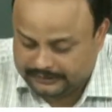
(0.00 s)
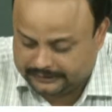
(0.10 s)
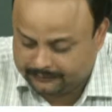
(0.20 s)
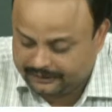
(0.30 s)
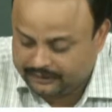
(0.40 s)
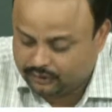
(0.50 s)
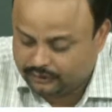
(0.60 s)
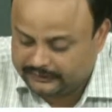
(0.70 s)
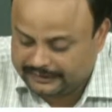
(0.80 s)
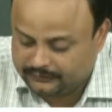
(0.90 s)
depending
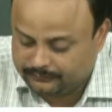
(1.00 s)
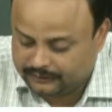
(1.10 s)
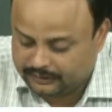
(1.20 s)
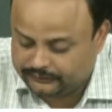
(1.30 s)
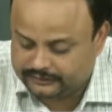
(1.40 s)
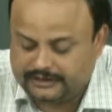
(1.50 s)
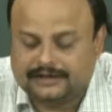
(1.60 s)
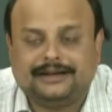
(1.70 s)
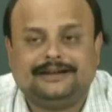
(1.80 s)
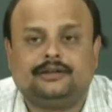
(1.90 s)
on that velocity
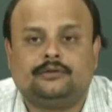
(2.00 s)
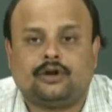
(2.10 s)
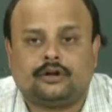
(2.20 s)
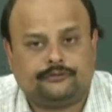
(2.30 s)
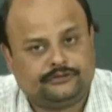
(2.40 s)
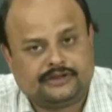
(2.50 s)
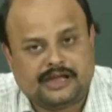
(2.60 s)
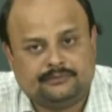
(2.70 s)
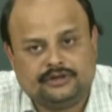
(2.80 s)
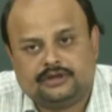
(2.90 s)
and the orifice
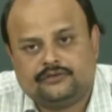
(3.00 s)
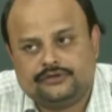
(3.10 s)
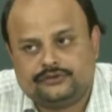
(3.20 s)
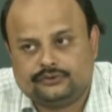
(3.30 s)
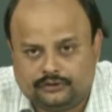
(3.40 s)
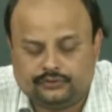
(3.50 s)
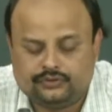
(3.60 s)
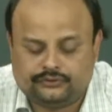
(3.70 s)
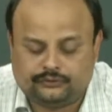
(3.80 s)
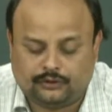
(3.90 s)
diameter which you
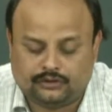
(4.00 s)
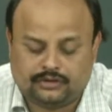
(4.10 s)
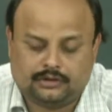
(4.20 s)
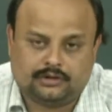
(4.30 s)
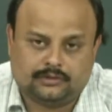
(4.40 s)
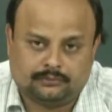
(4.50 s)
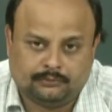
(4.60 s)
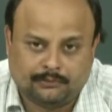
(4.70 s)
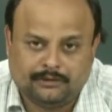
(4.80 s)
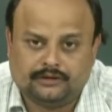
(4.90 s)
use for the
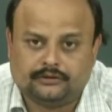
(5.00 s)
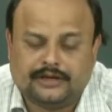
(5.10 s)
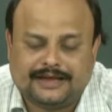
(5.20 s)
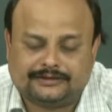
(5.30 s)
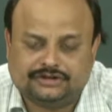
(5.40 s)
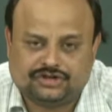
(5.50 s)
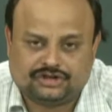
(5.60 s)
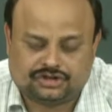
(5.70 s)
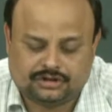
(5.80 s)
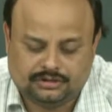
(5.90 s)
bubble gas
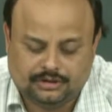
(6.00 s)
injection.